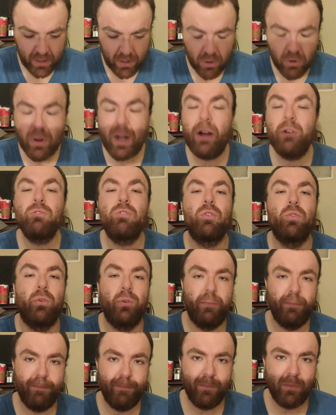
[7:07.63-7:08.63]
Crown
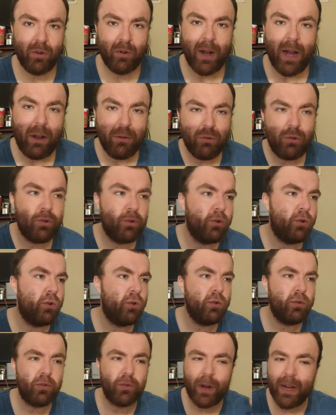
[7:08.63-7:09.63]
Jewel,
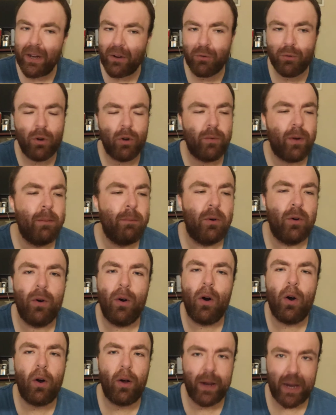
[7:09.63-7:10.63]
Greatest Royal
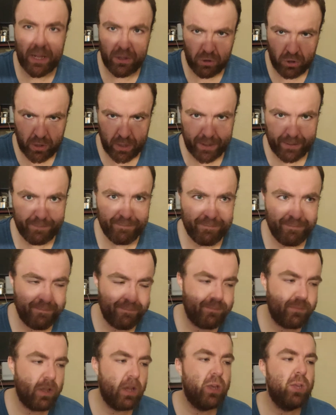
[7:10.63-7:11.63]
Rumble, all that shit.
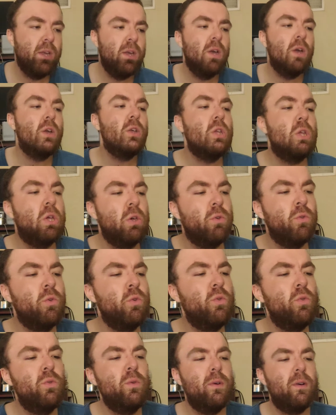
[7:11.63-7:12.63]

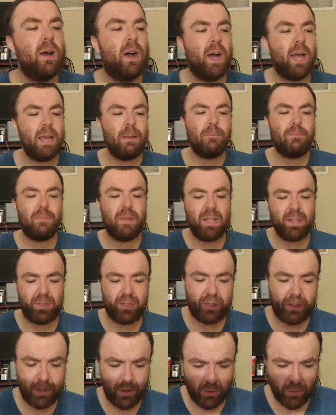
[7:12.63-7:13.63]
You hype
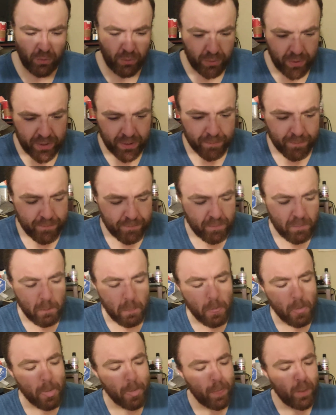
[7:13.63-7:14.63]
this dude
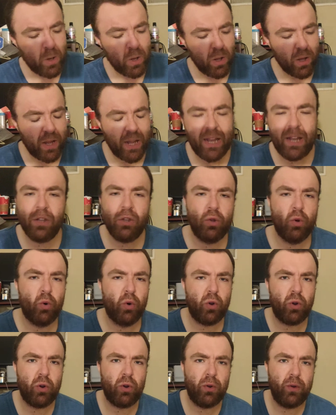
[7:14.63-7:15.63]
in
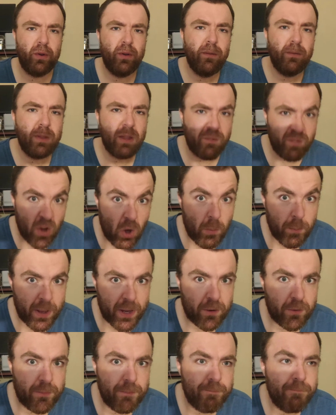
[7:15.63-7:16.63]
your
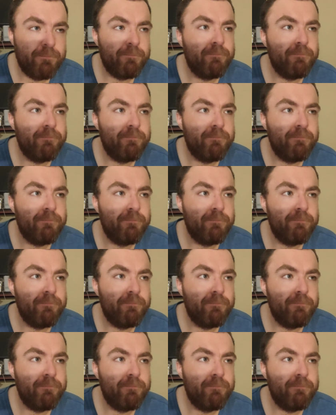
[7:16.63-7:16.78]
developmental,